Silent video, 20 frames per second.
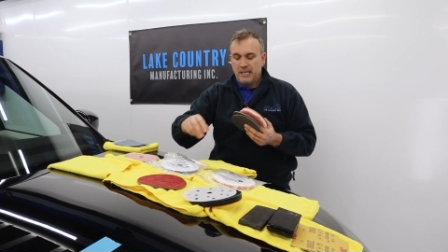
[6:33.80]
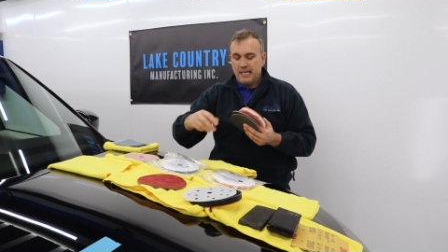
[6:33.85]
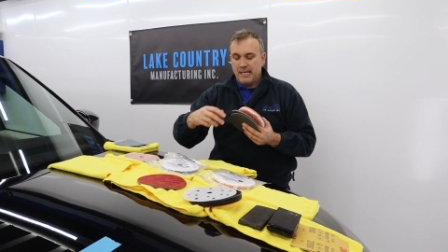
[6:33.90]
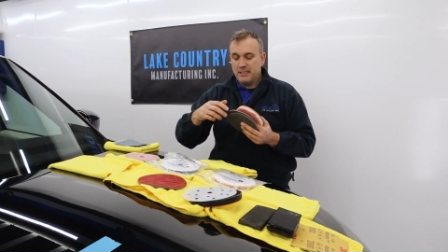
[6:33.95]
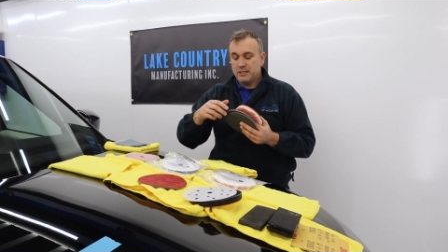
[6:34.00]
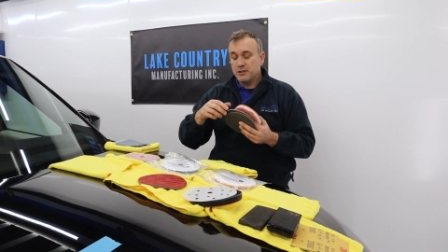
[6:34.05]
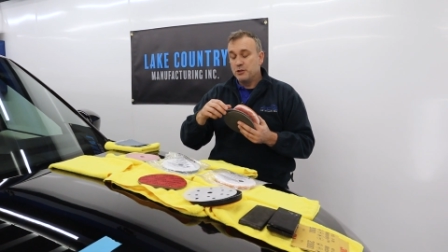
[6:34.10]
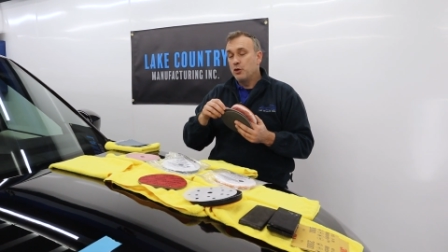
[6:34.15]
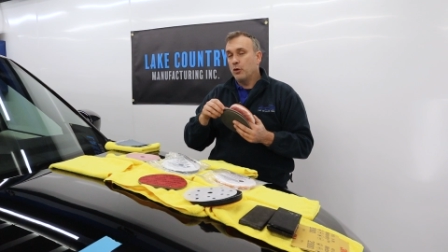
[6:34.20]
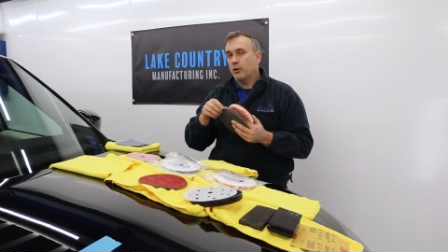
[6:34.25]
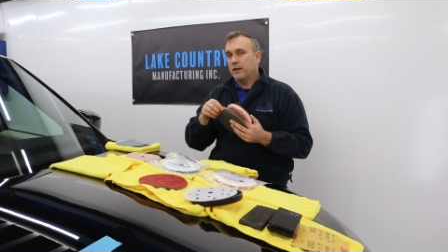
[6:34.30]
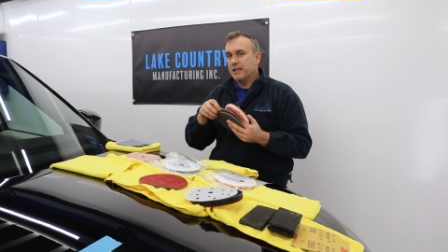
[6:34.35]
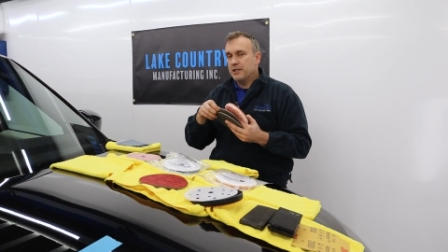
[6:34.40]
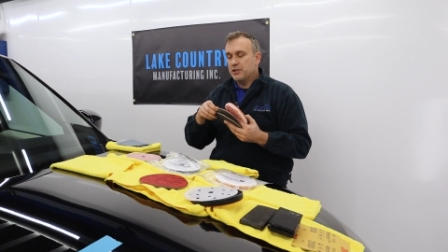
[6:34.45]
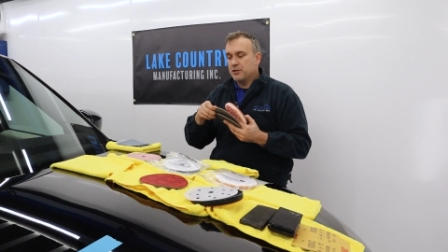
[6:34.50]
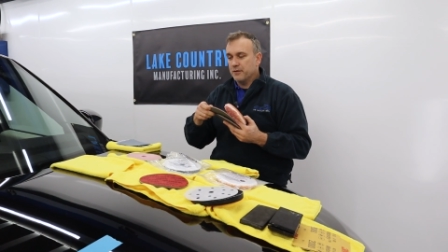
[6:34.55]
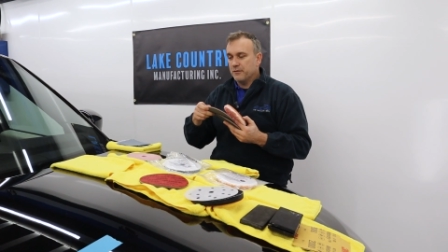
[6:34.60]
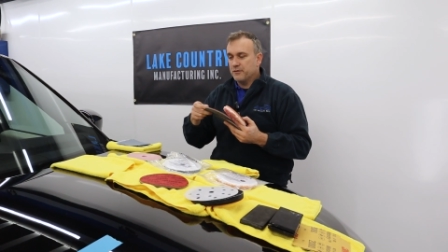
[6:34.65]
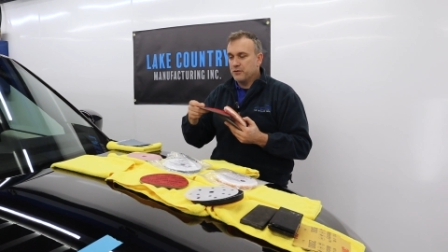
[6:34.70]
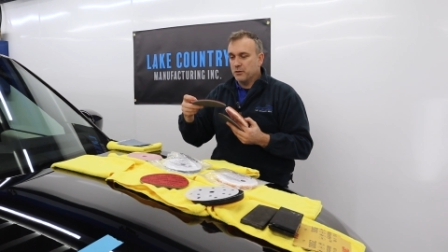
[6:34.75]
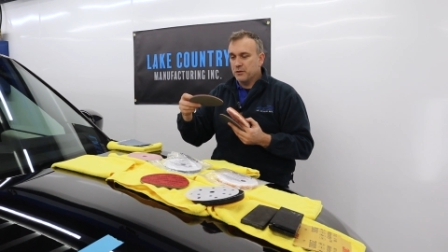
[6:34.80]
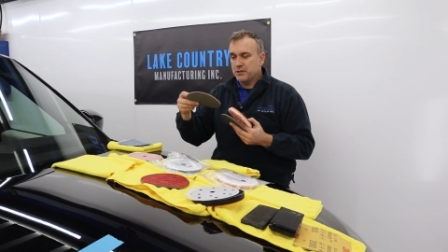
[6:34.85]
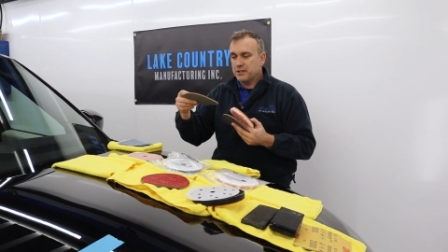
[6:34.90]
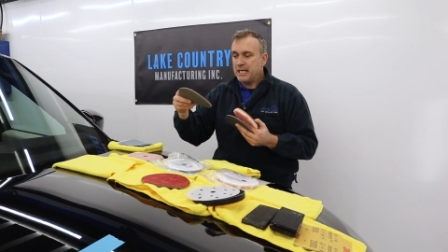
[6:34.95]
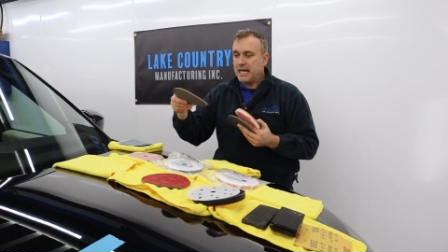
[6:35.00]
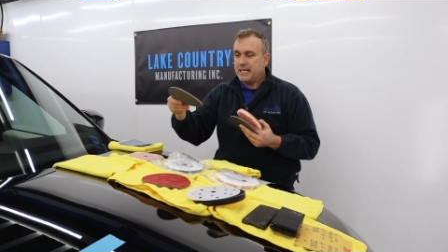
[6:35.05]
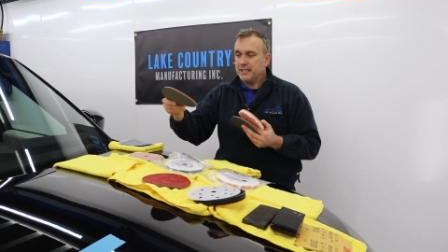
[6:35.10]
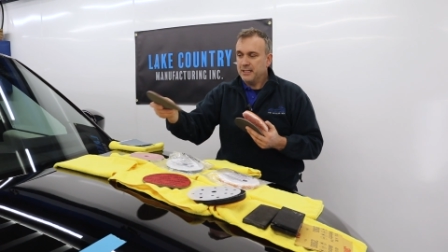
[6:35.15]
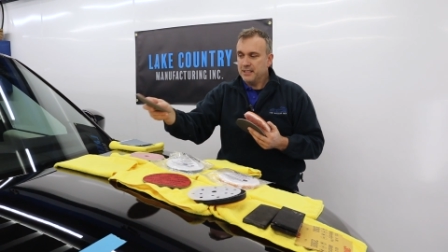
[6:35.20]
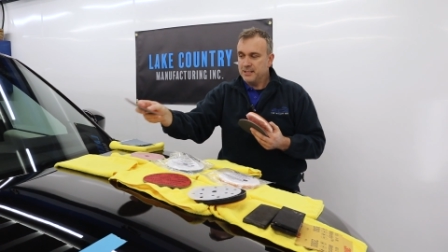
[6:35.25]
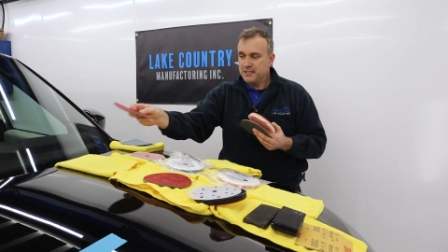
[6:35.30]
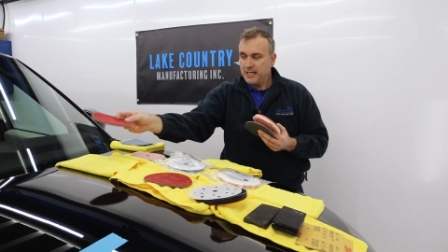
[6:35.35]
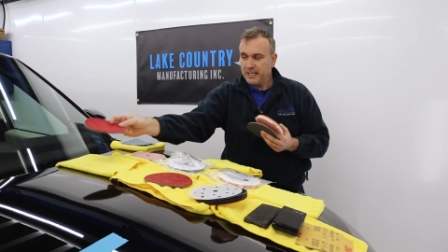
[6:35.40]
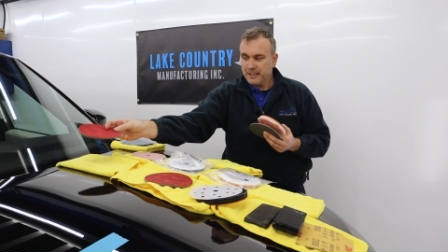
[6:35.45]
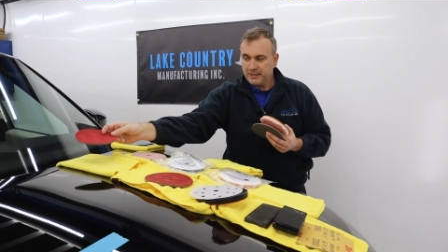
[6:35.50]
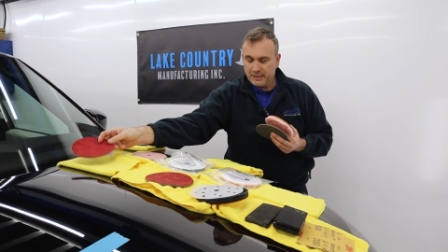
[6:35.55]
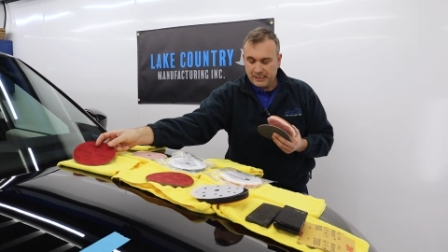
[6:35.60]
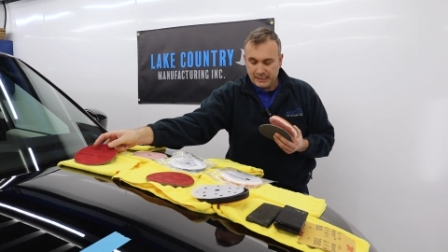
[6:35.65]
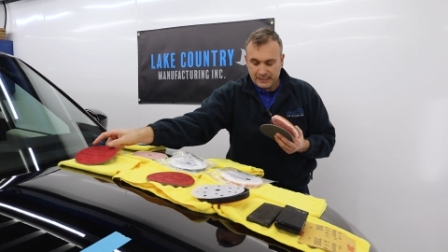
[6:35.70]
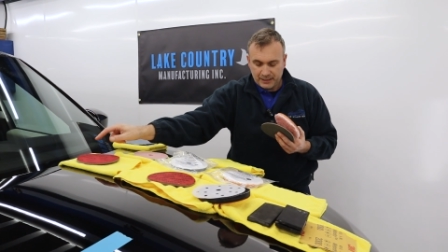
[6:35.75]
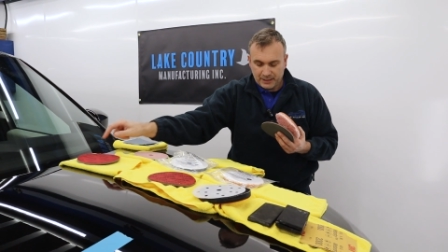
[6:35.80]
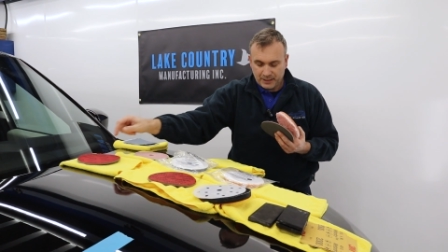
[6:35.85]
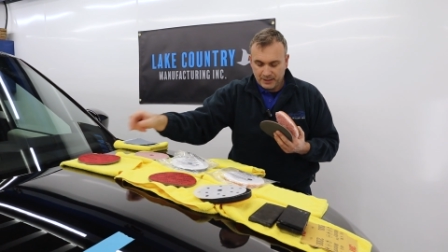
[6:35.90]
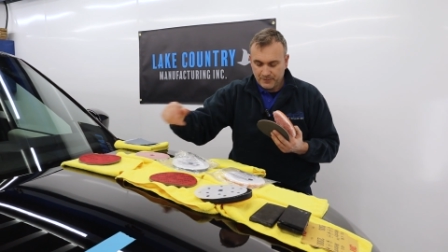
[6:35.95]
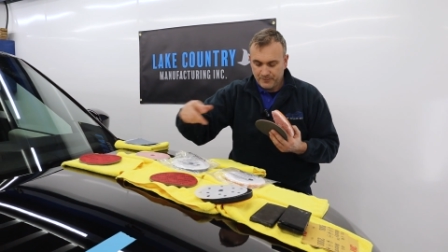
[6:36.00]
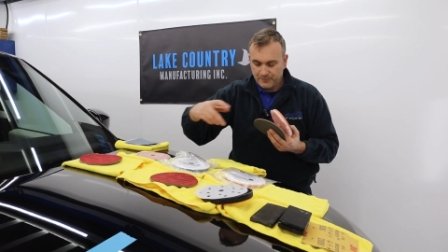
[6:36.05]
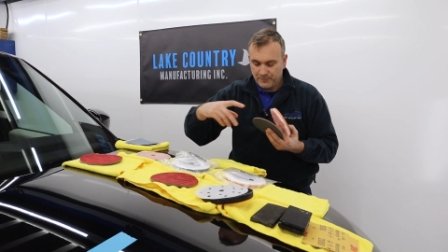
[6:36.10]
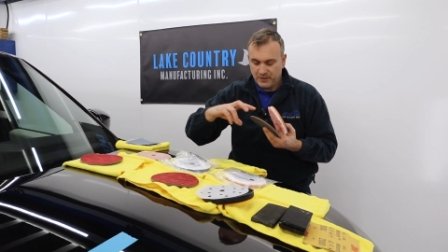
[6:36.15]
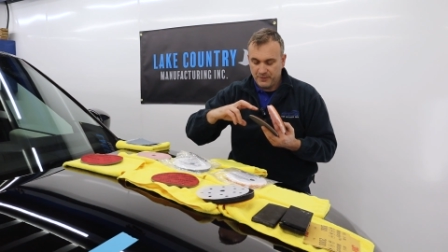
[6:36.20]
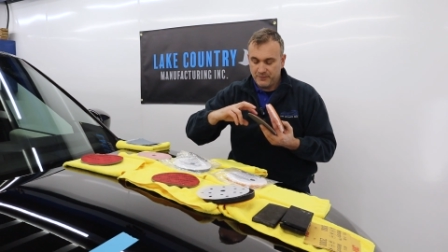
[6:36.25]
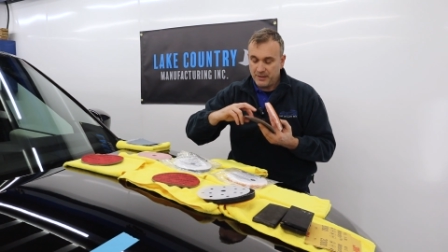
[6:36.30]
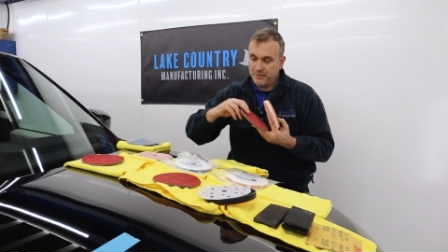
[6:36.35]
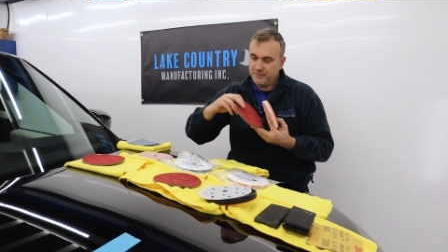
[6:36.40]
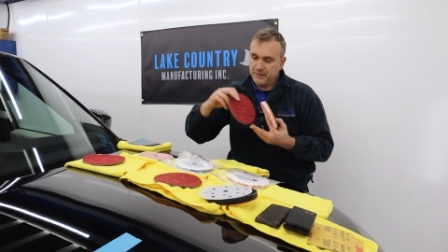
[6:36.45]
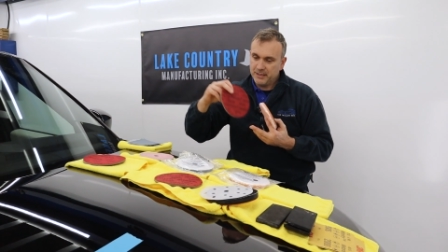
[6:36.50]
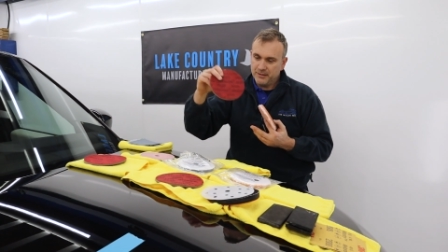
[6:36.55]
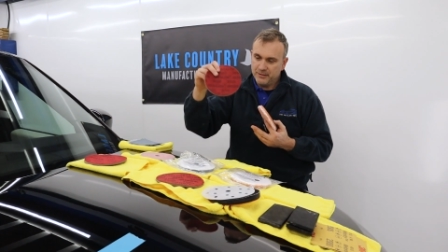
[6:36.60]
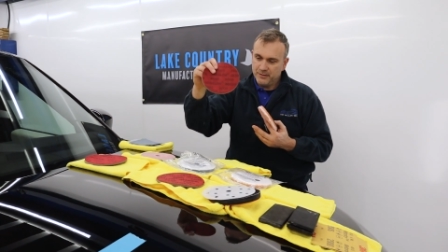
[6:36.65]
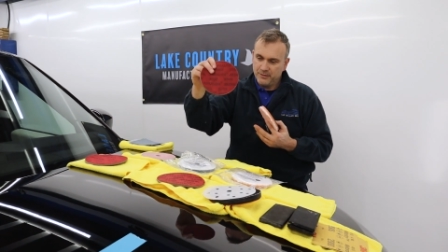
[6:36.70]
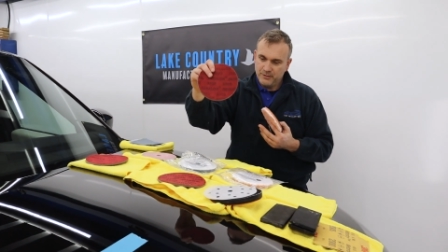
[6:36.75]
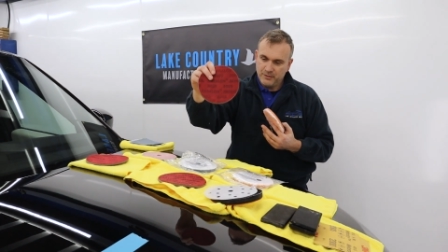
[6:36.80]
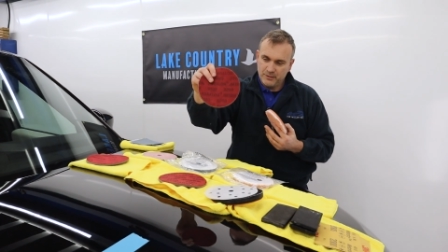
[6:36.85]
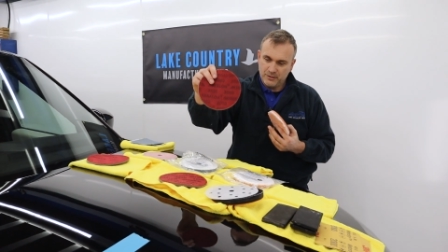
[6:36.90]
It's knowledge of your sanding technique, of having